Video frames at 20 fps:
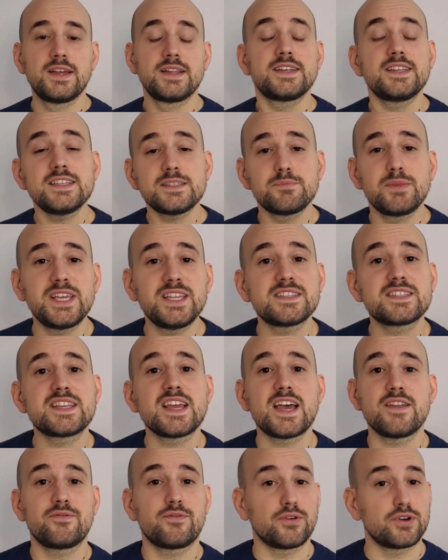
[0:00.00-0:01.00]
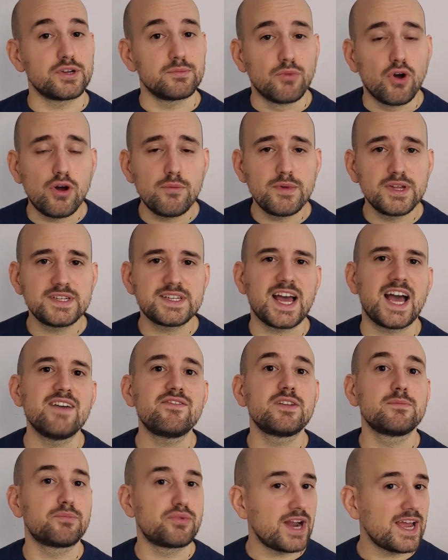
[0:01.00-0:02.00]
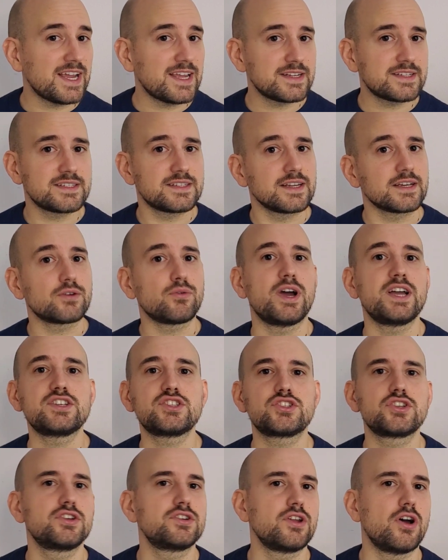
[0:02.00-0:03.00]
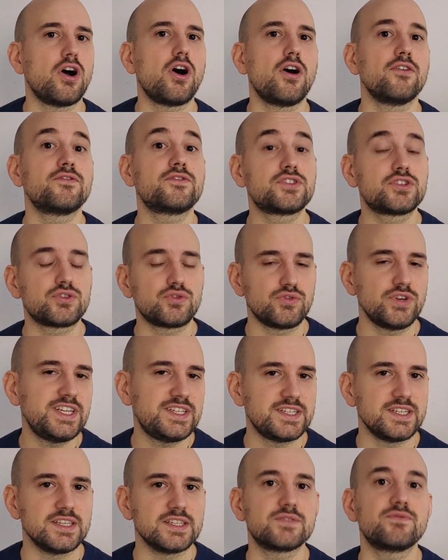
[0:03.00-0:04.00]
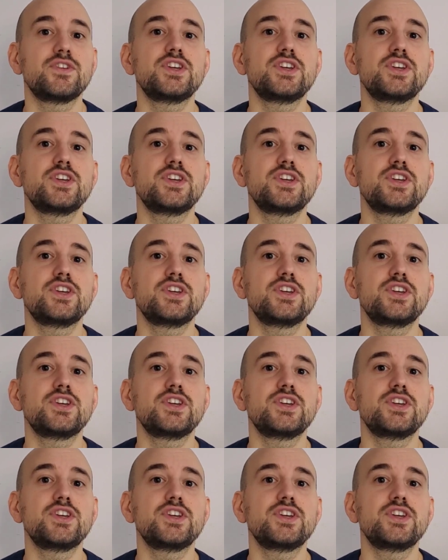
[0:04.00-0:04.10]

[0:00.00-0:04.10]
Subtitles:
This means that for the moment I will bracket the question of treaties,